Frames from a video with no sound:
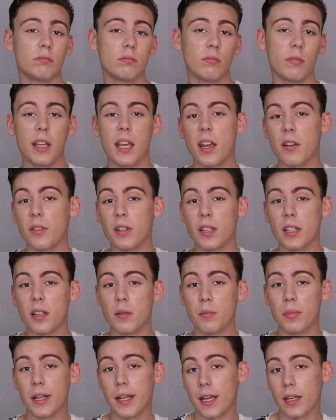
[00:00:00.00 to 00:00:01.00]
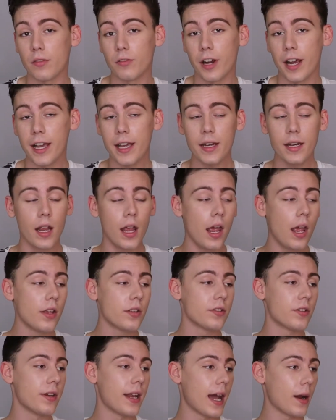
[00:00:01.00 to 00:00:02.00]
Can't really complain, right?
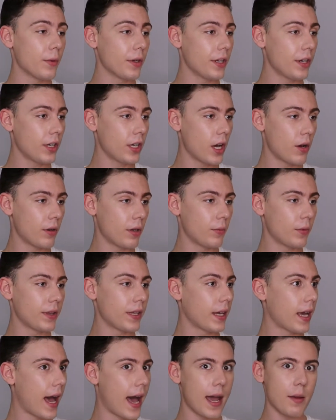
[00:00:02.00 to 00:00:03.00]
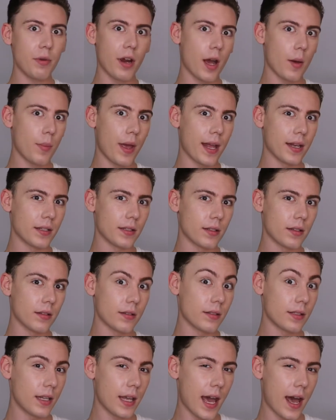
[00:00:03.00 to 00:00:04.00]
So now we're going to go in with the Kybrow pencil,
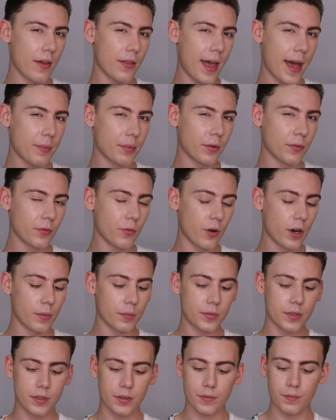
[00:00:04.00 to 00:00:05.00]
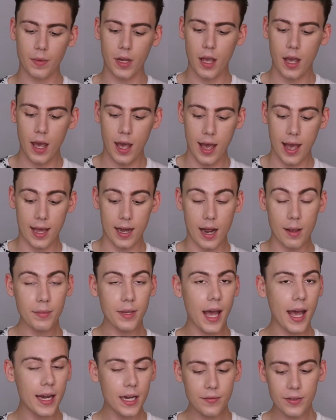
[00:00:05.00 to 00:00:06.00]
see how that performs. And I'm
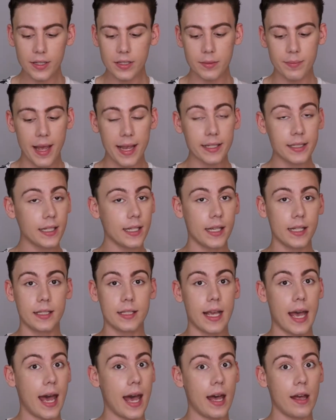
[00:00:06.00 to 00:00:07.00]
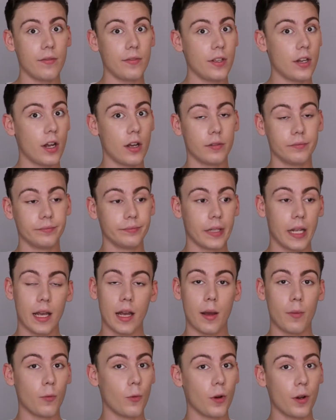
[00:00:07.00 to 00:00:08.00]
kind of expecting it to have, you know,
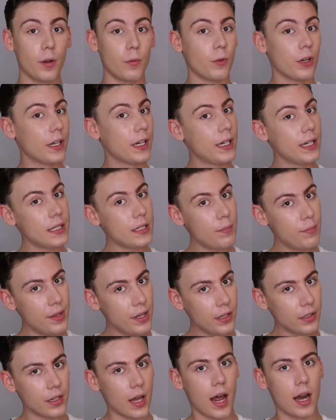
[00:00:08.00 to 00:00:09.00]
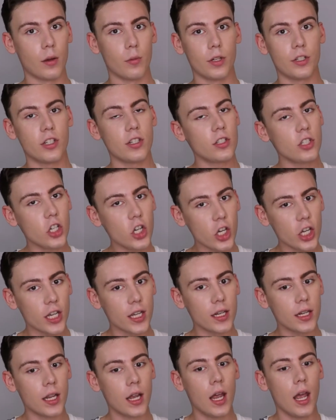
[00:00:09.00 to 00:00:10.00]
we're going to need to build on it, which is
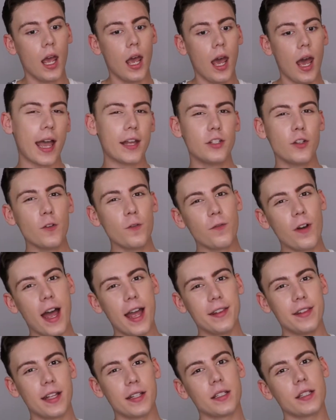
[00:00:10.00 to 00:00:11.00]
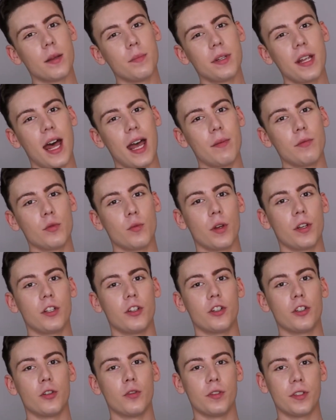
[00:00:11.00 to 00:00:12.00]
good. I do find that sometimes when
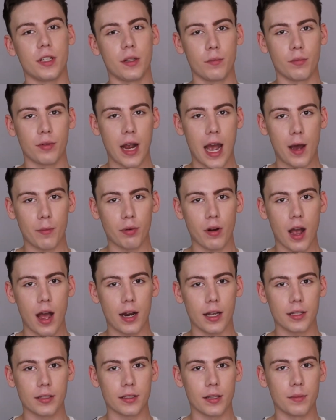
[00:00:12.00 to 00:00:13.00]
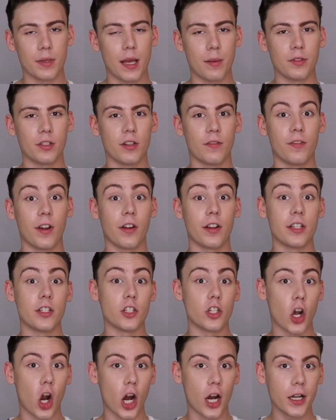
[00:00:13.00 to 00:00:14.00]
you're using brow products, sometimes they're very
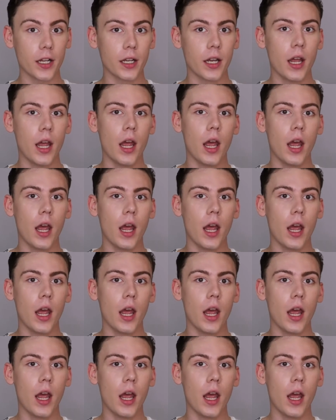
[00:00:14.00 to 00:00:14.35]
dark,